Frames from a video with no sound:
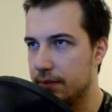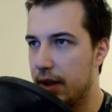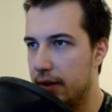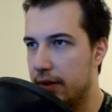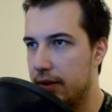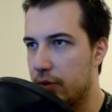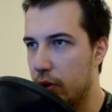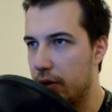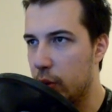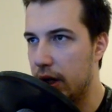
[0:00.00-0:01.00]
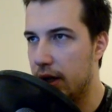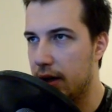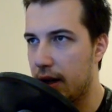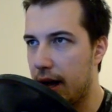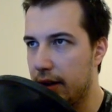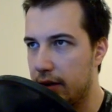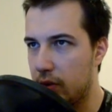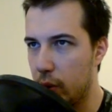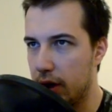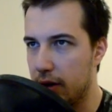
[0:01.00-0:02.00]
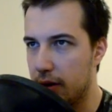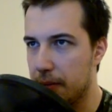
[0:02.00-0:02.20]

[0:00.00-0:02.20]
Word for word: And this is when we add the swing.